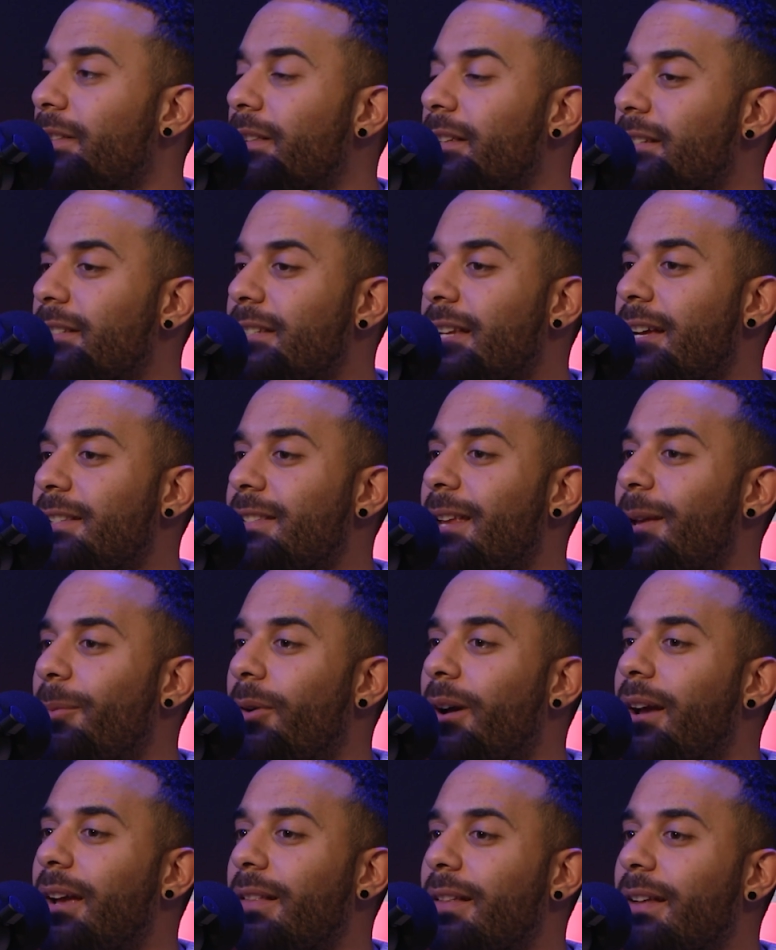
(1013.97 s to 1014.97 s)
the exact same
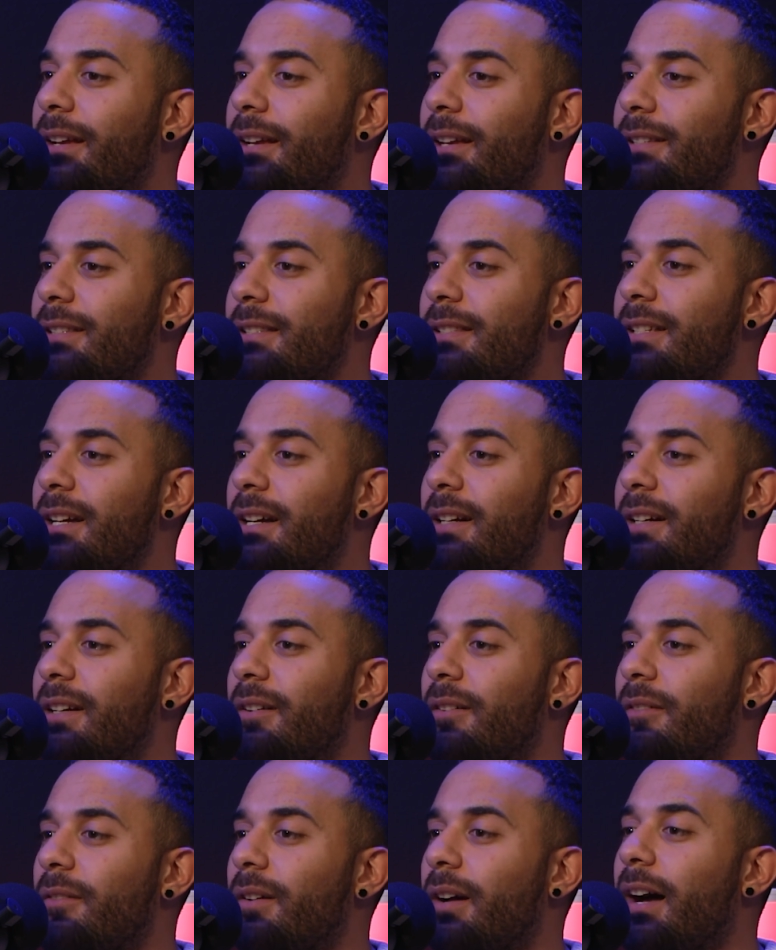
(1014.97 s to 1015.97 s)
way. Like it's,
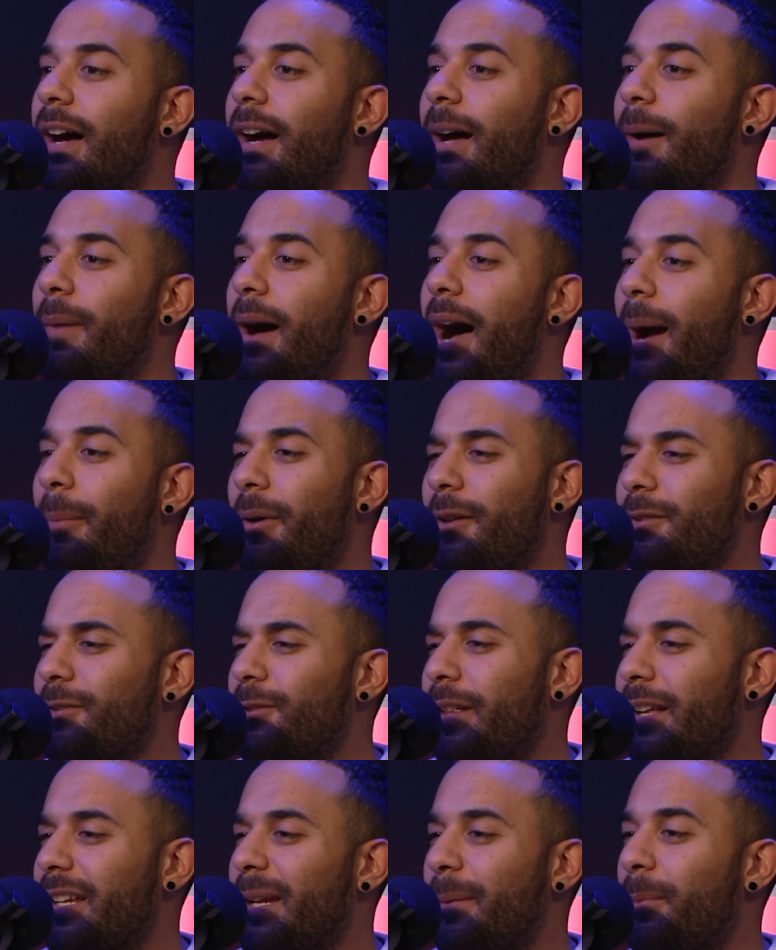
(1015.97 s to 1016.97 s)
I'm also
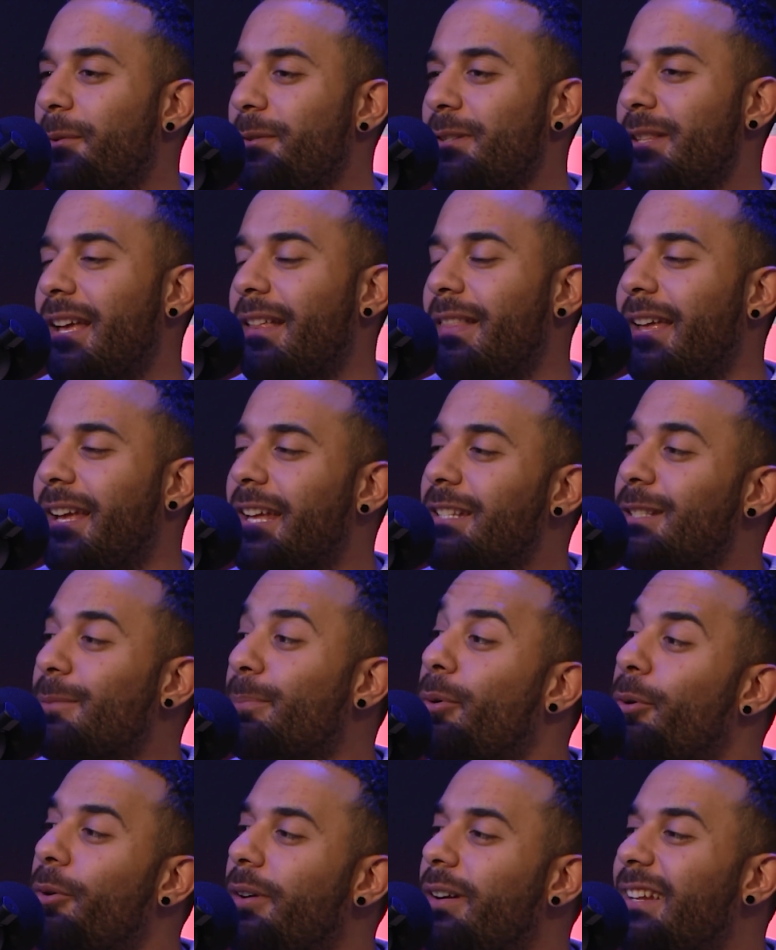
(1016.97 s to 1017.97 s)
like that person that like gets
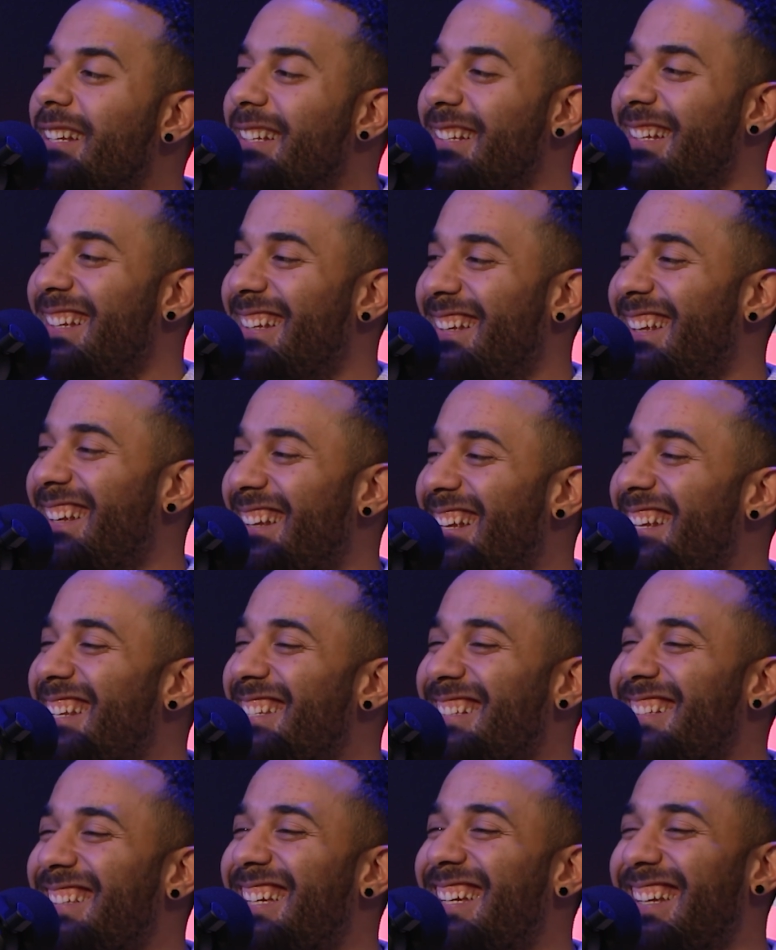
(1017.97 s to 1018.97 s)
bored
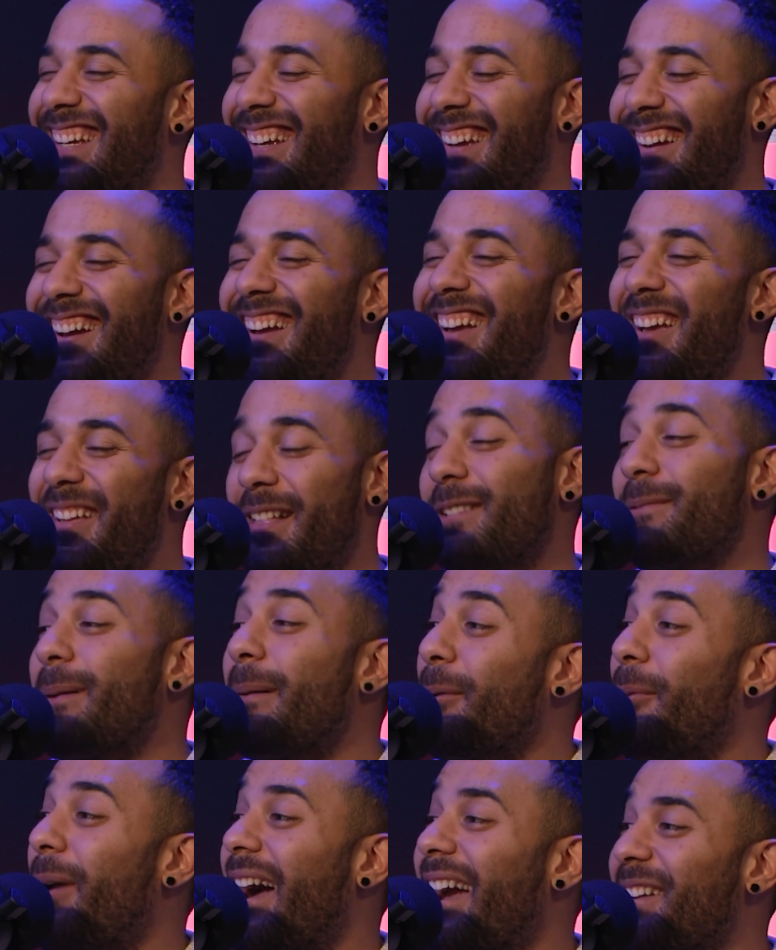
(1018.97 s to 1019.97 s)
easily. Sure. That's
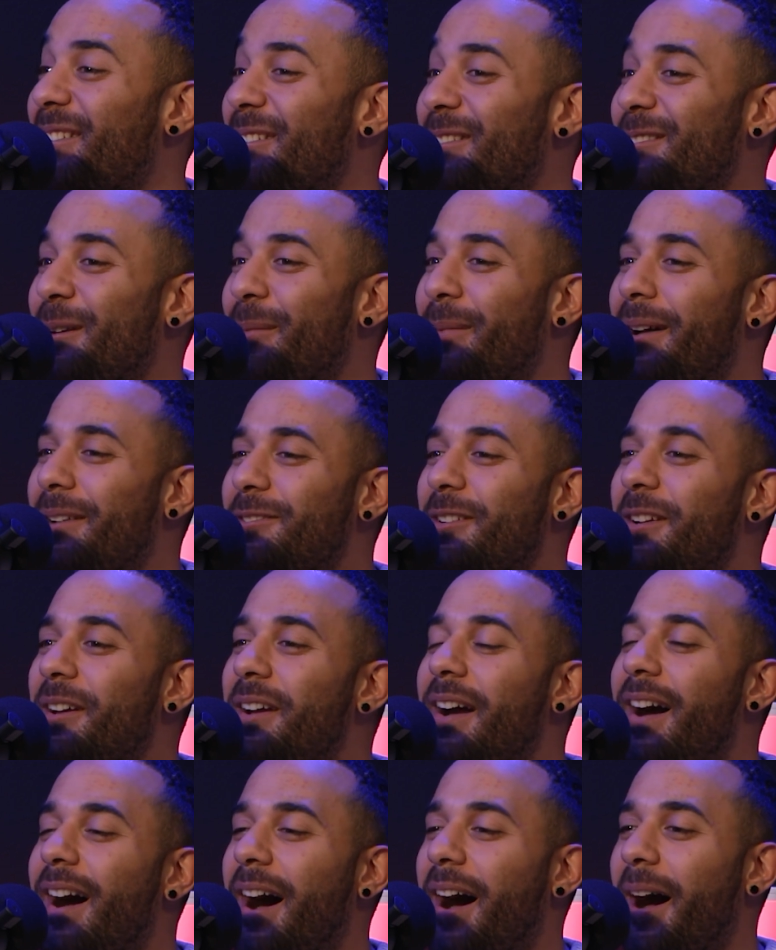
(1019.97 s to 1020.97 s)
probably why I do so much.
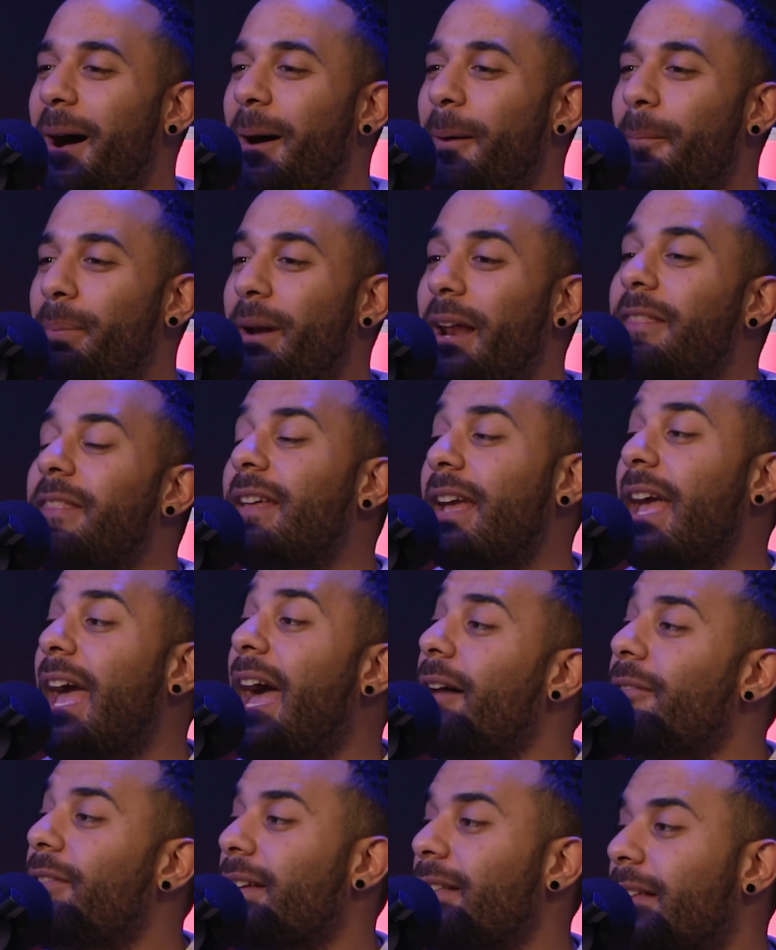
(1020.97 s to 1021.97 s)
But I think
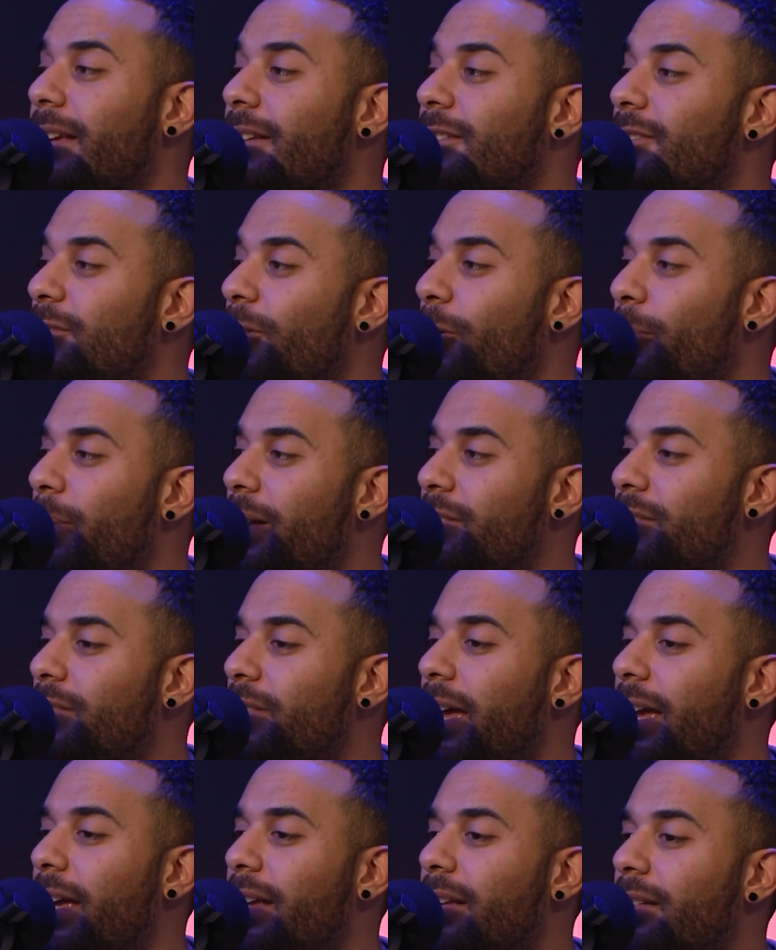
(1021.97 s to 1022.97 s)
having like so much
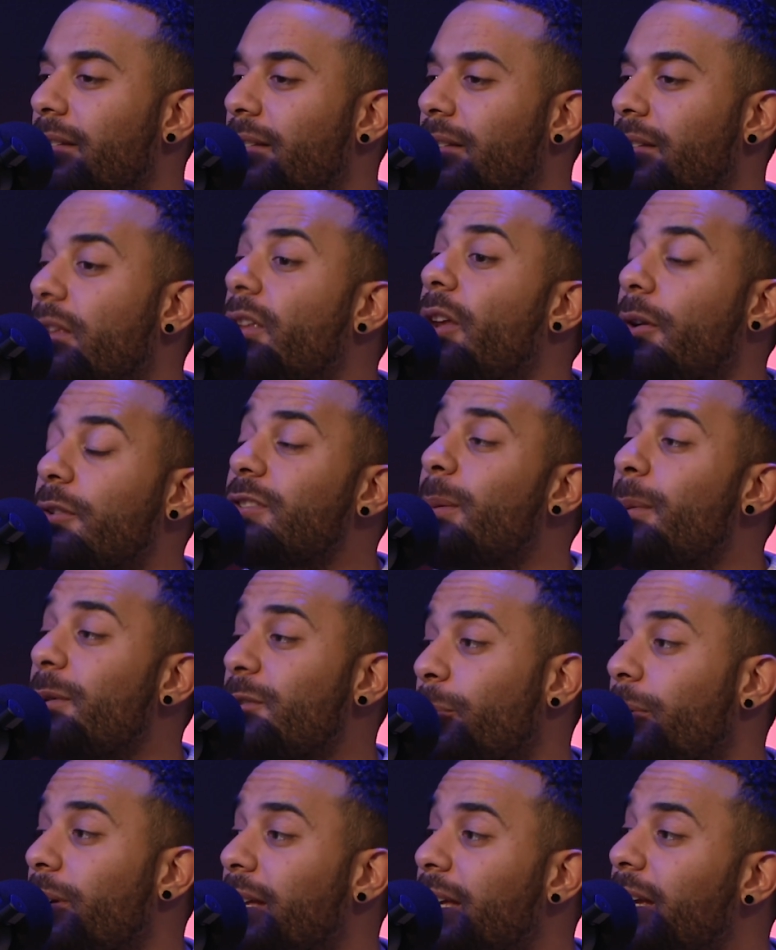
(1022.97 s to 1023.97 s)
like, so
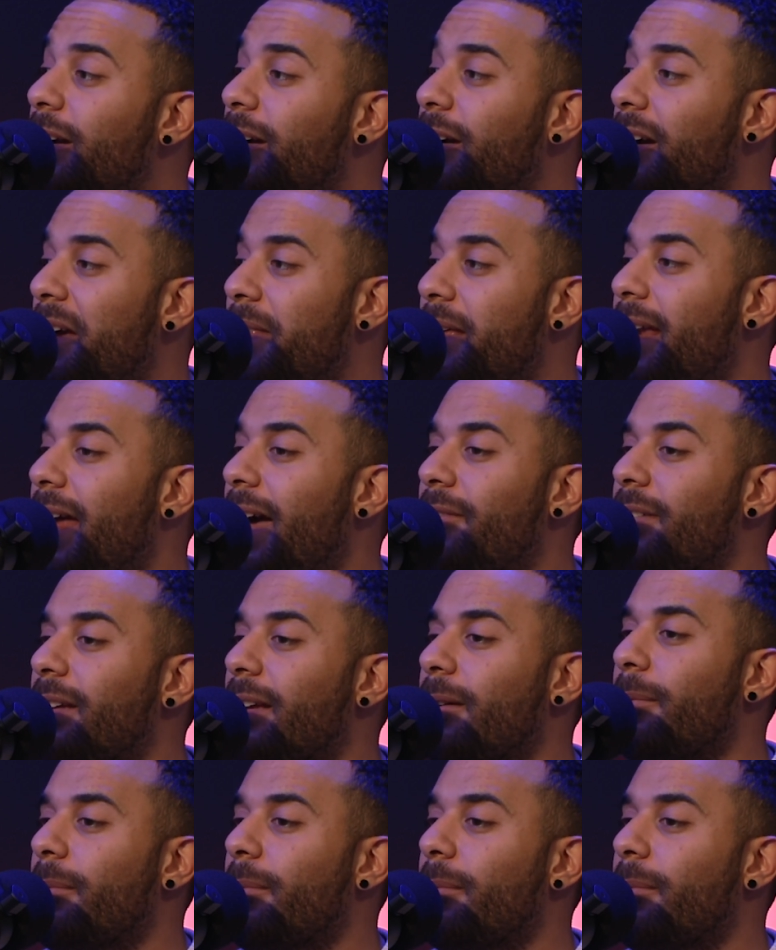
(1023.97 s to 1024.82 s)
much work here and then having